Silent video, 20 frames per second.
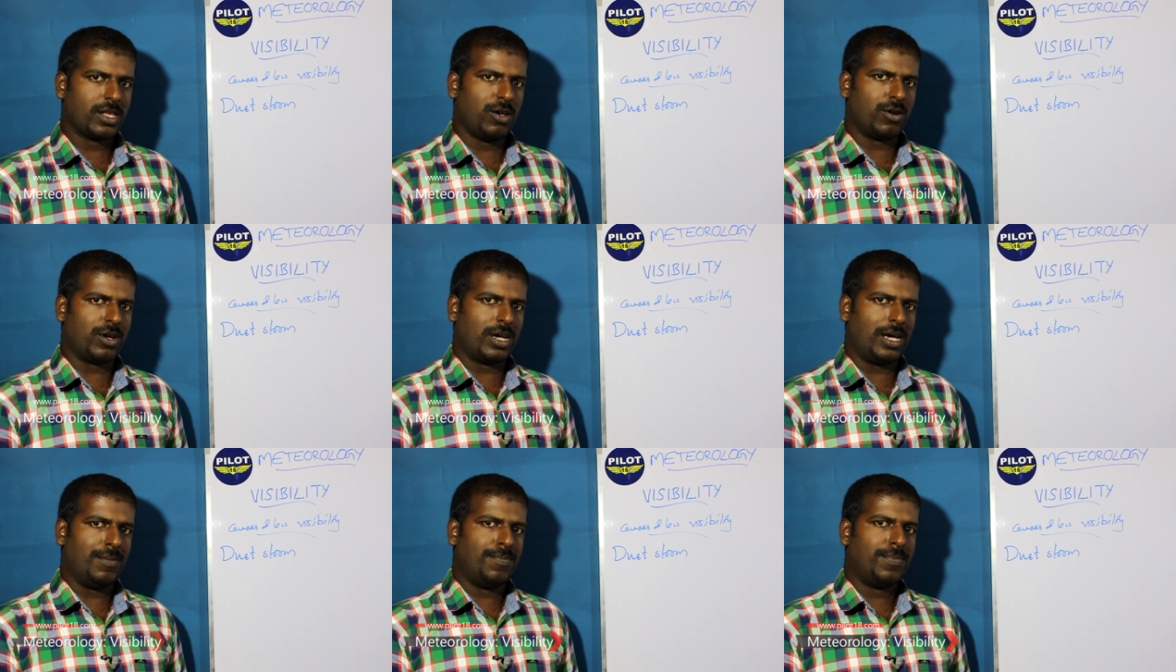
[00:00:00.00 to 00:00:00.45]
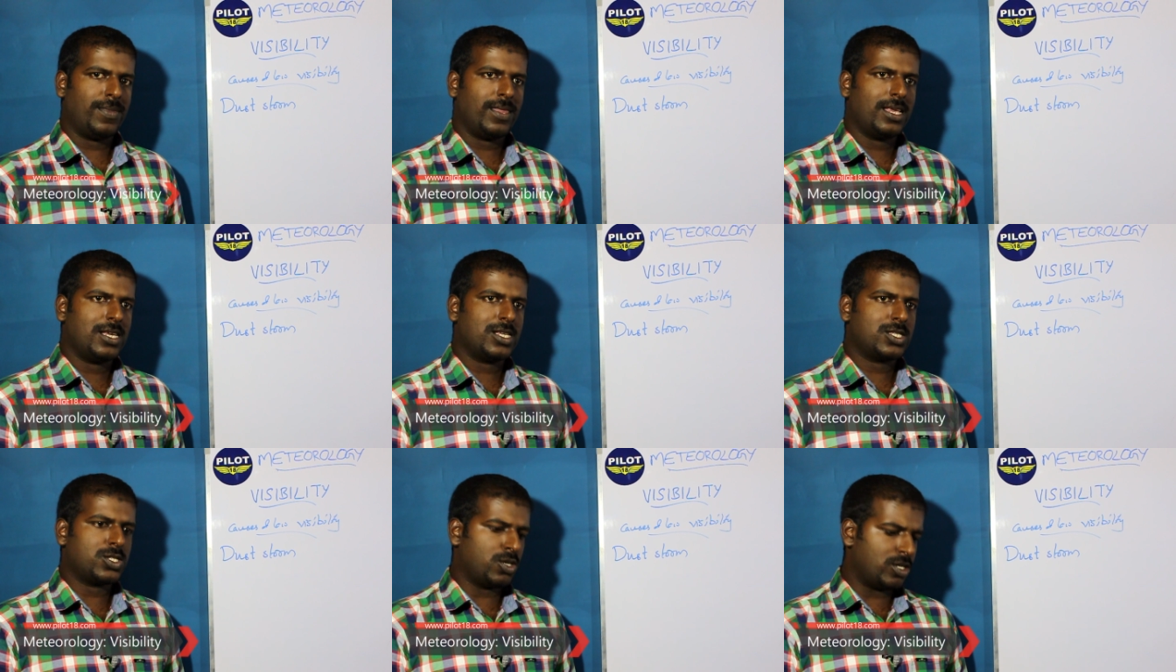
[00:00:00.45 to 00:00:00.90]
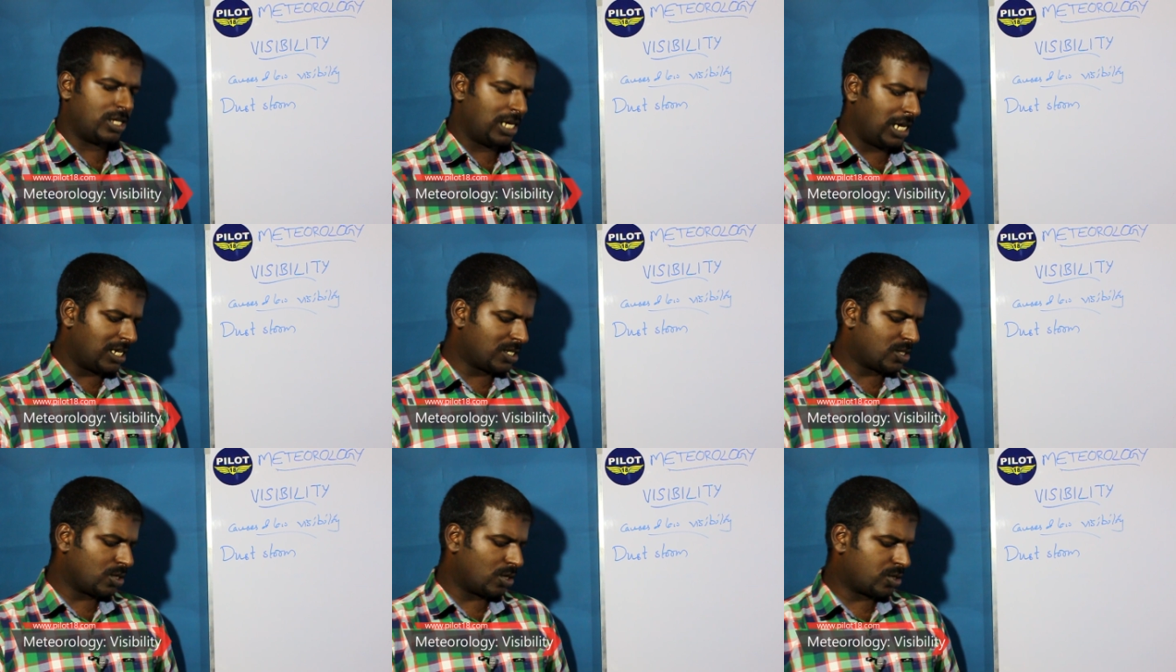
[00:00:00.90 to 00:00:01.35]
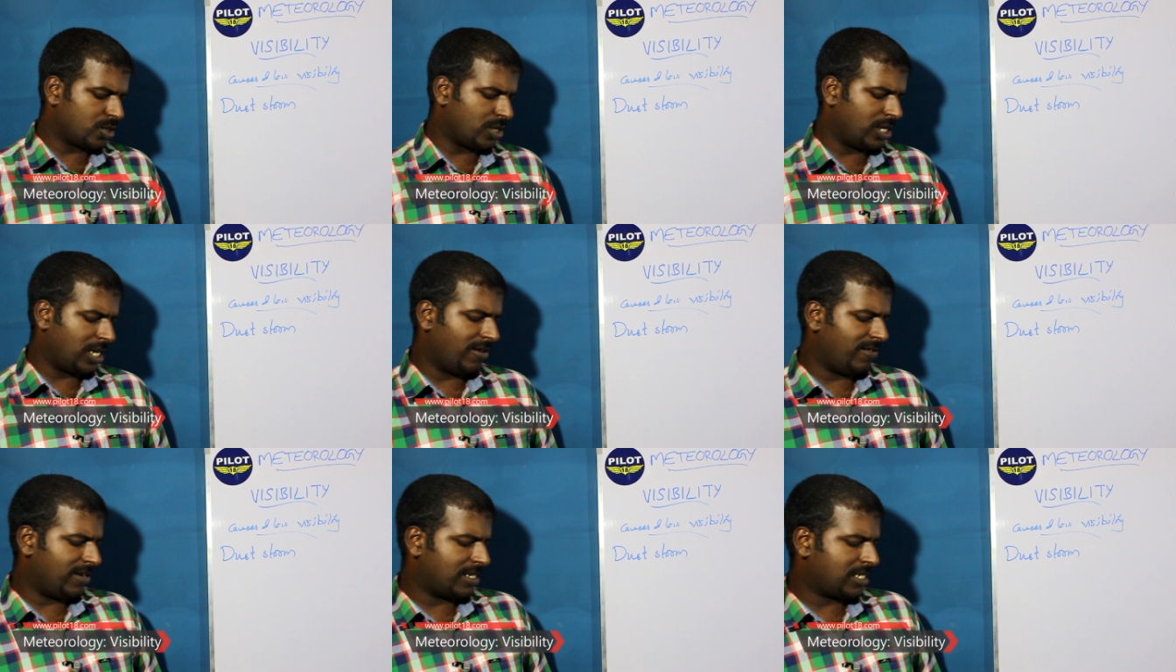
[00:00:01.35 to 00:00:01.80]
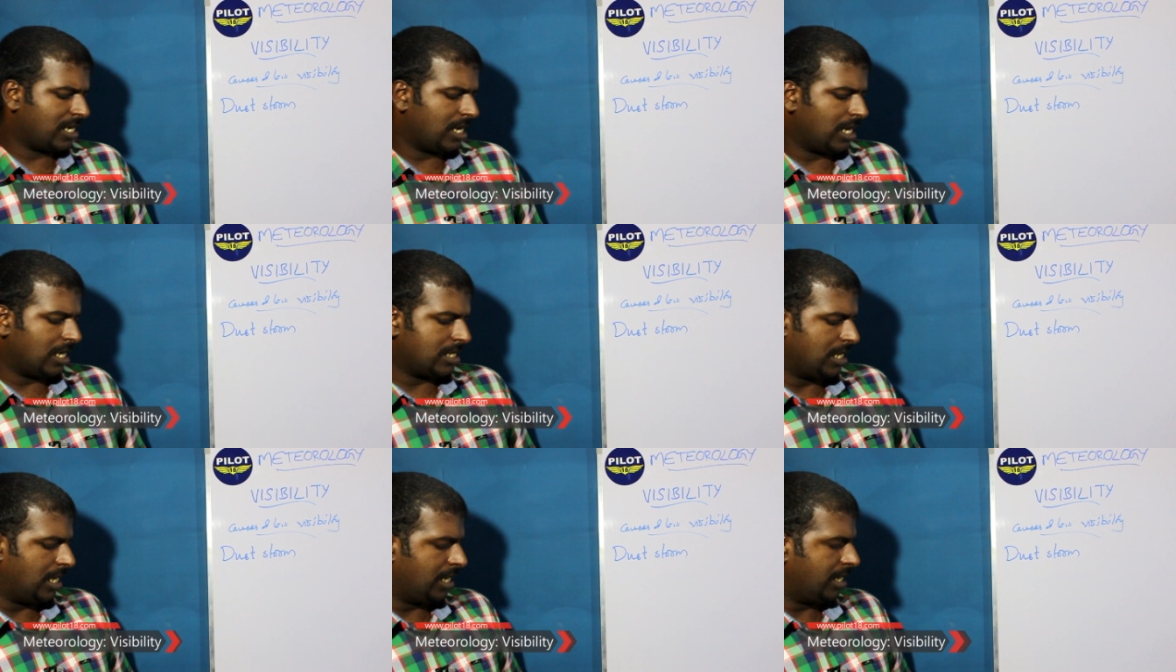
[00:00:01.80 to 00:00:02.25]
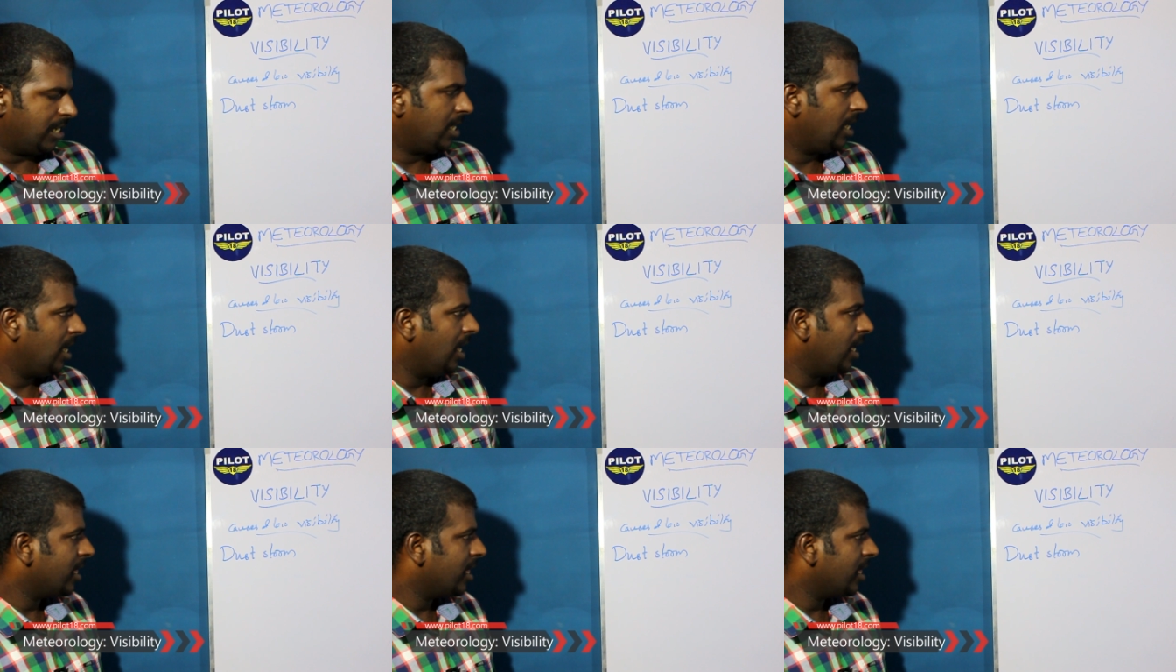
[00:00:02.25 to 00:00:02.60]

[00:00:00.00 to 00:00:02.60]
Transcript: Okay, so that is also an aviation hazard.